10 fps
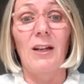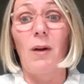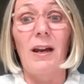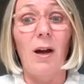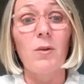in a
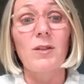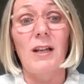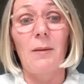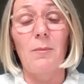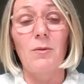way I
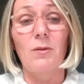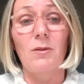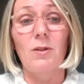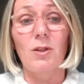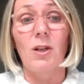wasn't able
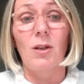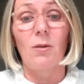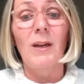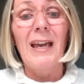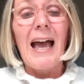to
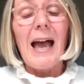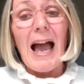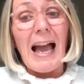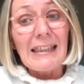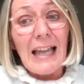do.
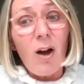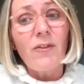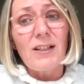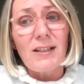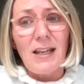And that of
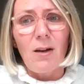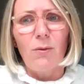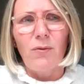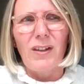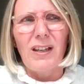
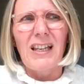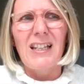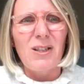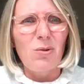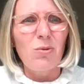itself
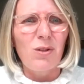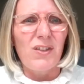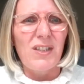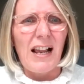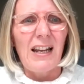is sort
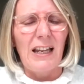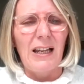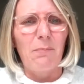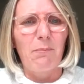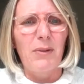of
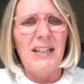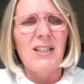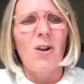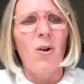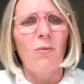selling, but
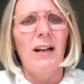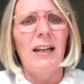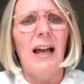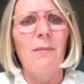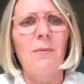it's not
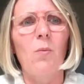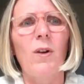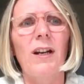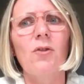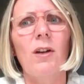really.
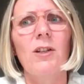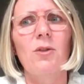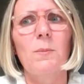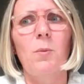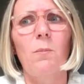What I try and do
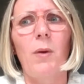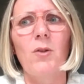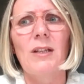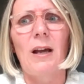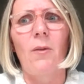is put
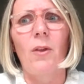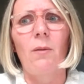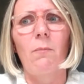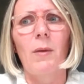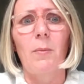posts out
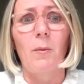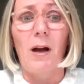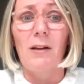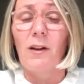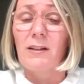that people
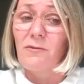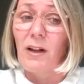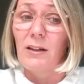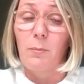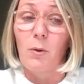might find
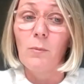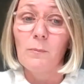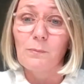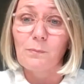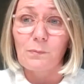valuable,